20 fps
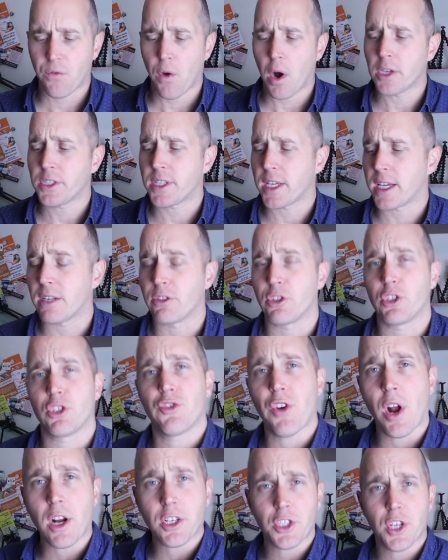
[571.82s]
far as the
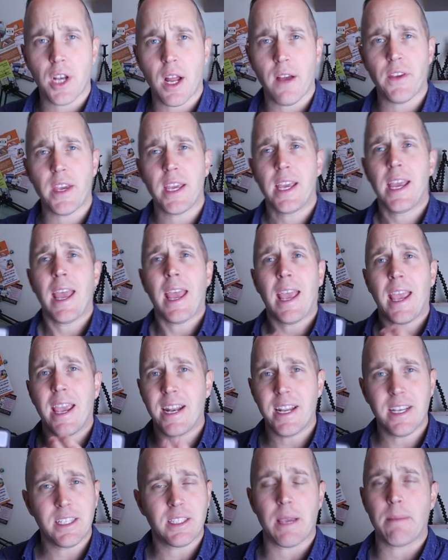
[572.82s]
construction of it,
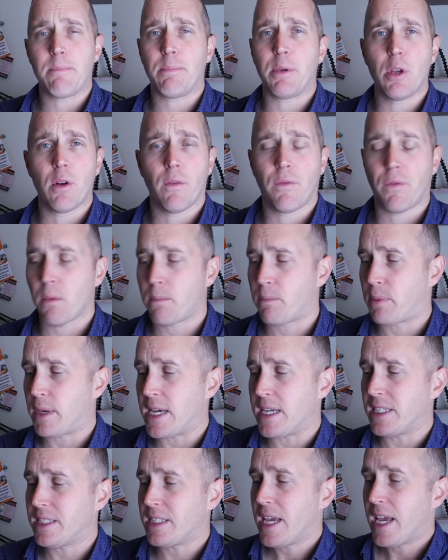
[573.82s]
it is a beautiful
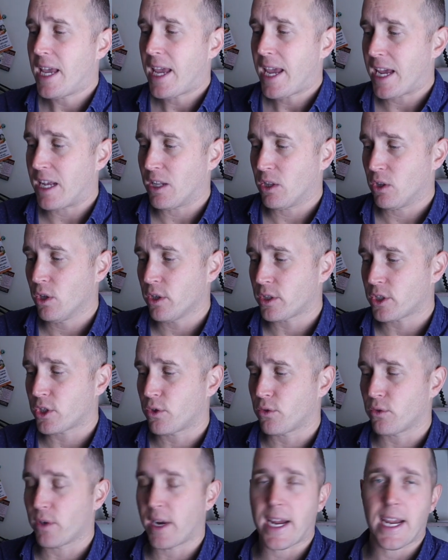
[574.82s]
piece. It looks
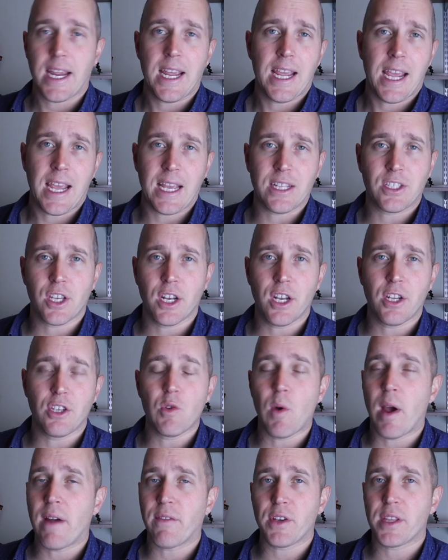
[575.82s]
great. It's gonna
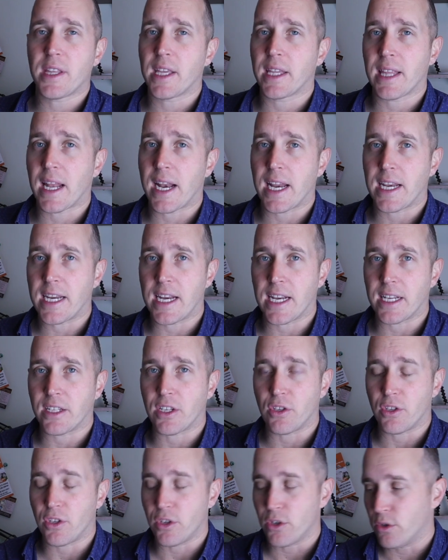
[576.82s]
do everything that I needed
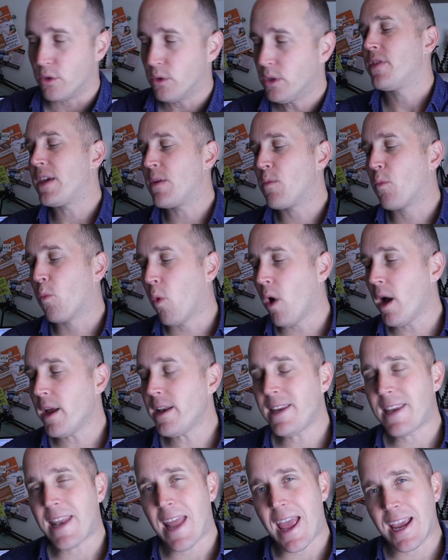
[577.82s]
to do. The
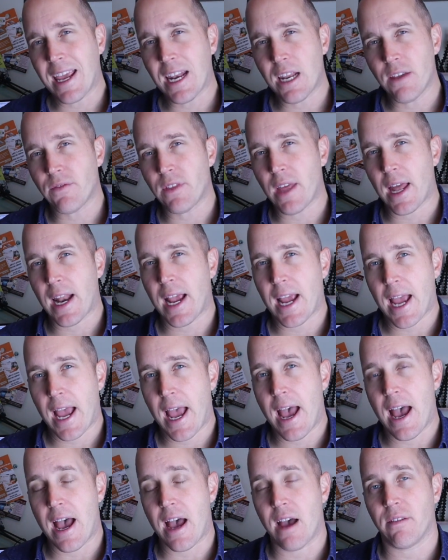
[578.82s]
one negative that I
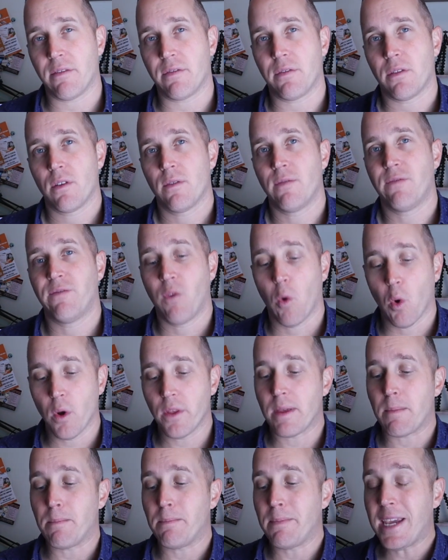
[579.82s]
have for
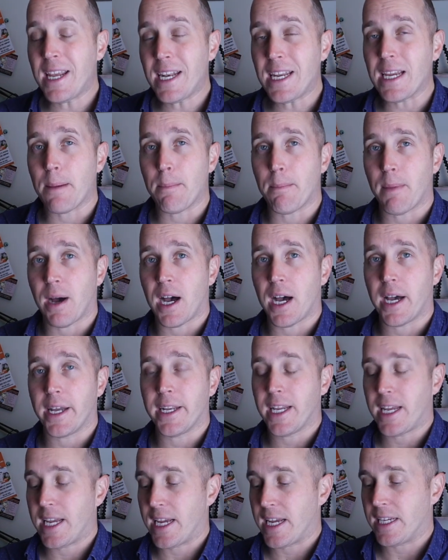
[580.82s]
the Media
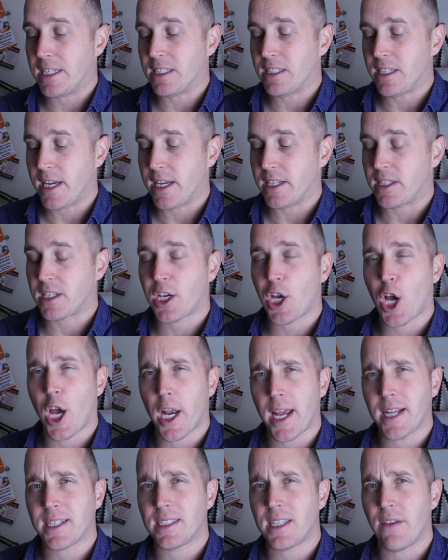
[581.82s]
Mod is its
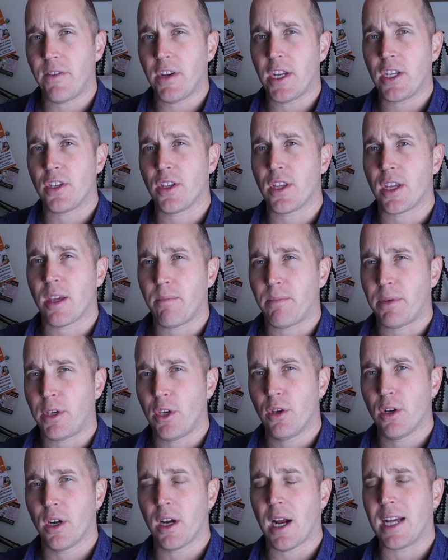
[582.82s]
connectivity to the
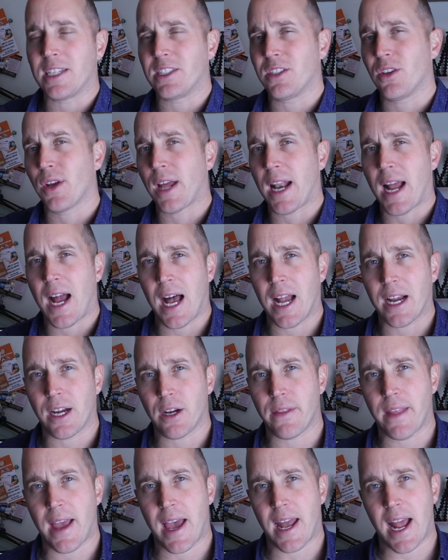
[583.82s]
computer. I still gotta
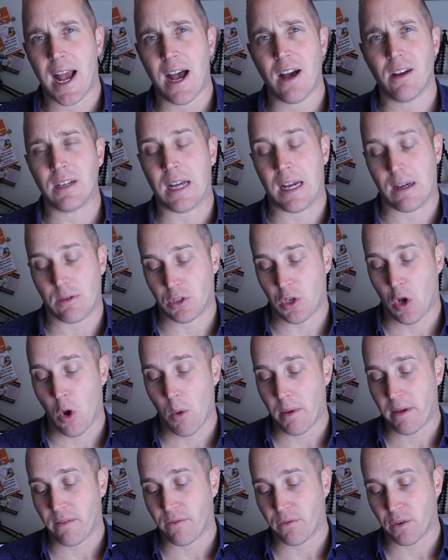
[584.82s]
iron that out. I was
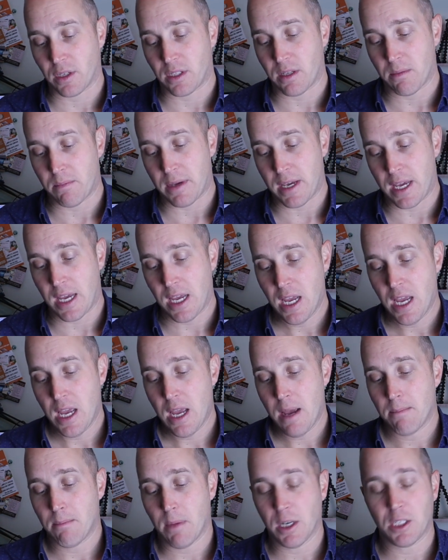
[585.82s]
hoping for it to be
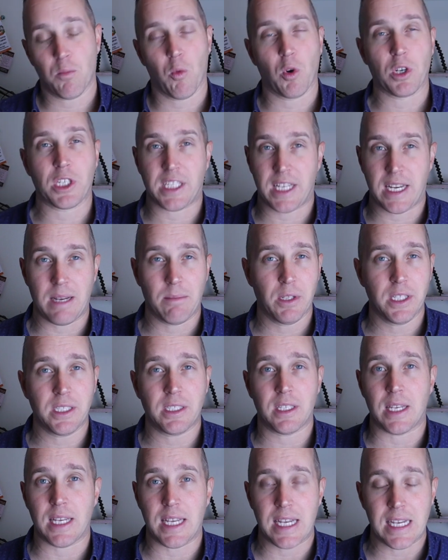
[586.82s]
much more
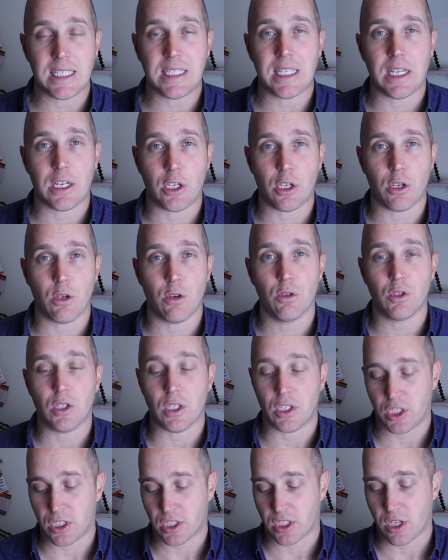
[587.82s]
seamless and easy to use
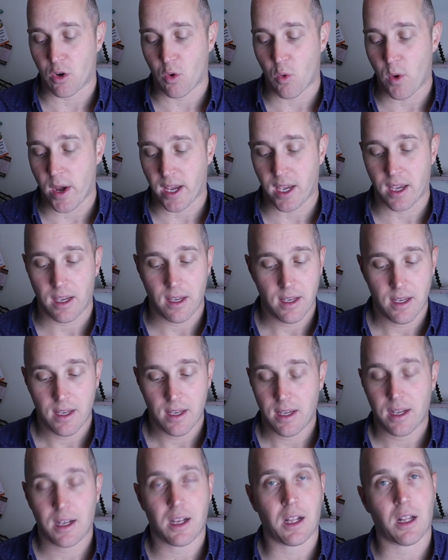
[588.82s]
and just a quick
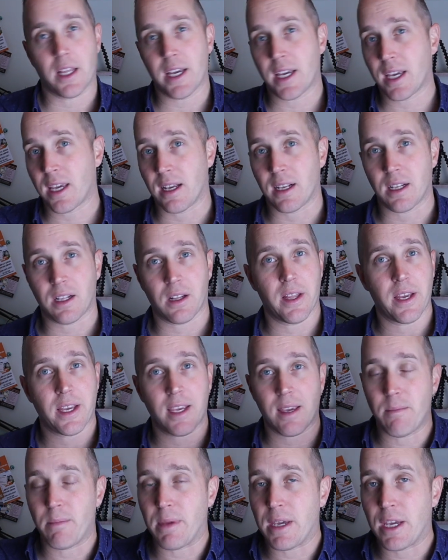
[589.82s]
click
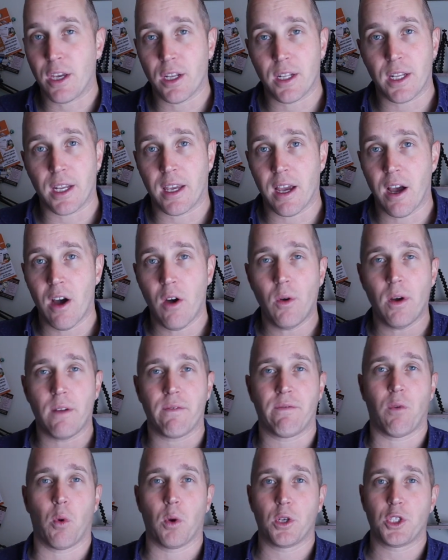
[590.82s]
and be good to go.
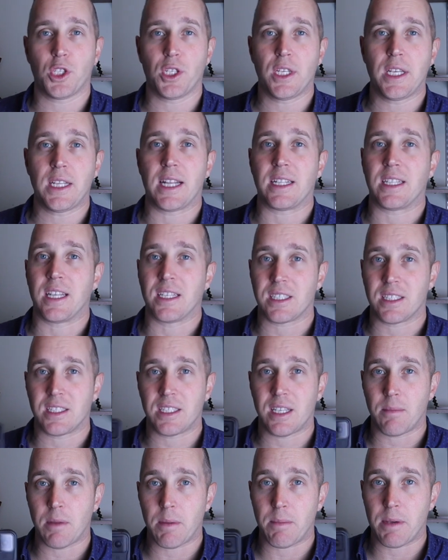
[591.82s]
Unfortunately, that doesn't
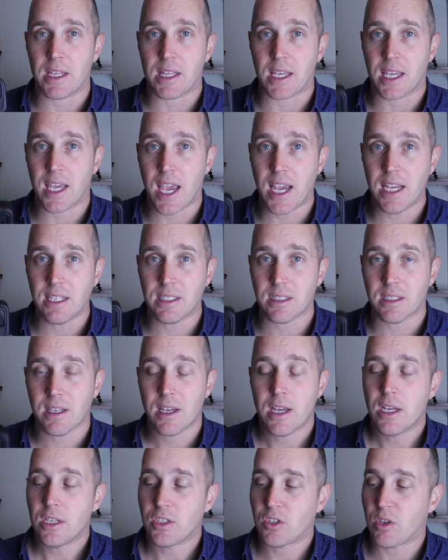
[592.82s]
seem to be the case.
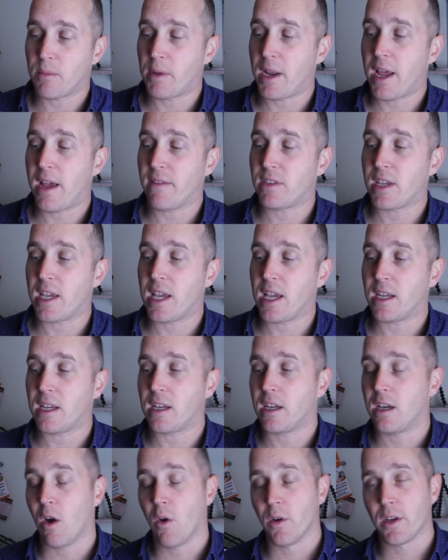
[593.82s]
So I'm gonna have to
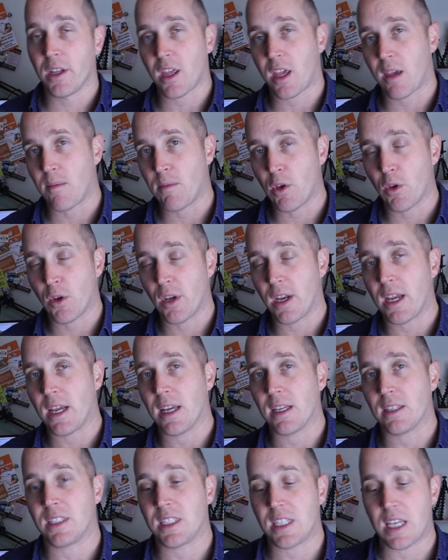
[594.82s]
go into the community
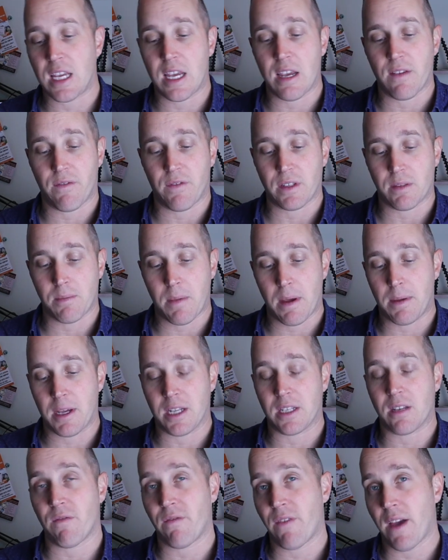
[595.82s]
and see if it's maybe a
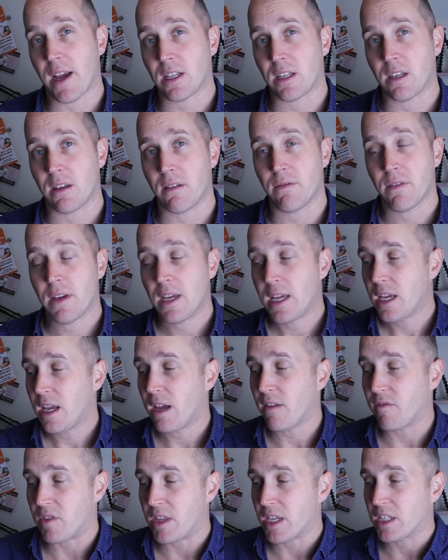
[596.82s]
defective
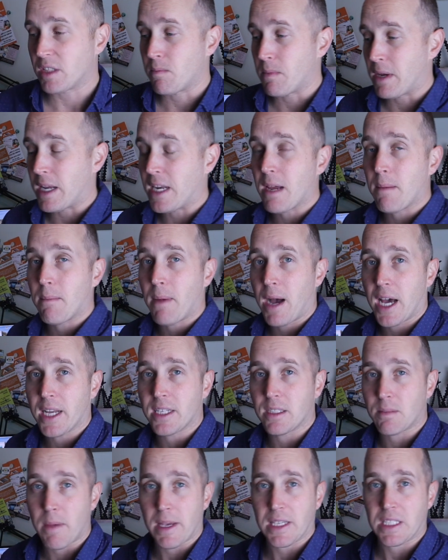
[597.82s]
if this media mod
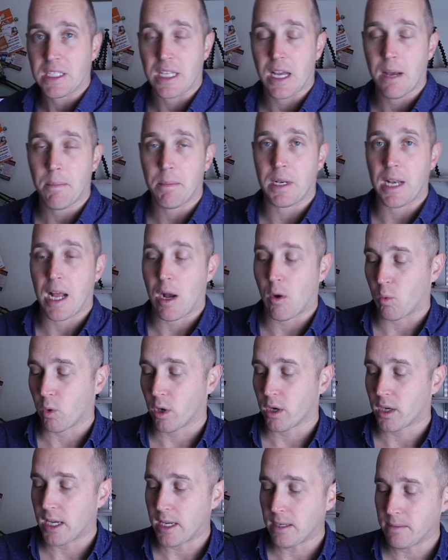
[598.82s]
is messed up and not
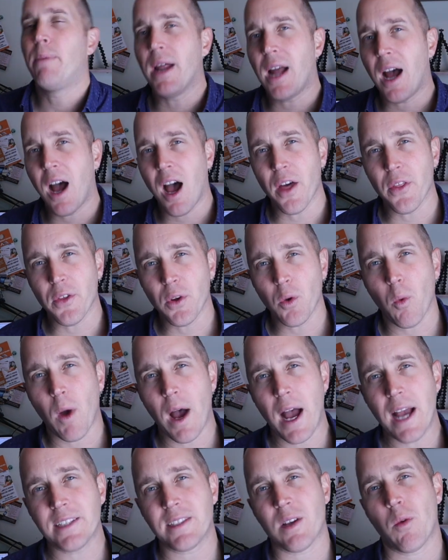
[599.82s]
working. But
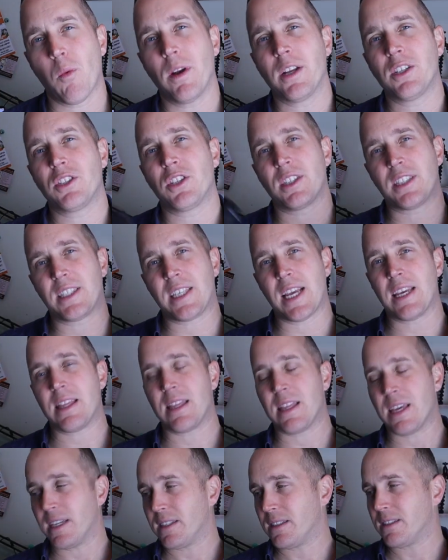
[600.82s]
otherwise, I want to just say
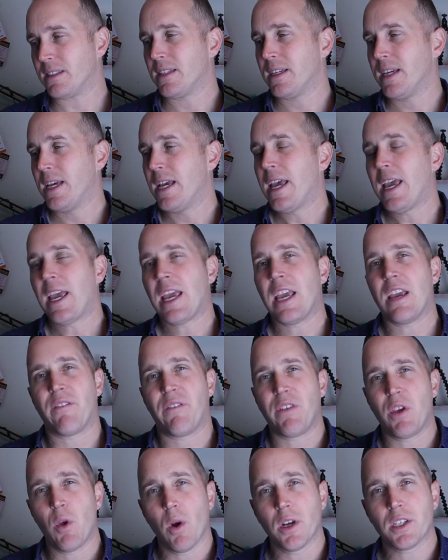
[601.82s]
this.
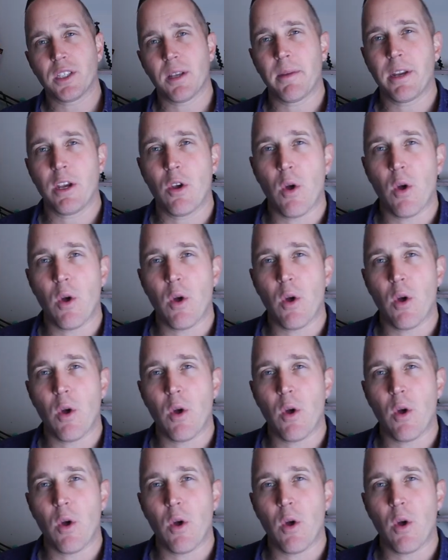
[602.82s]
If you're somebody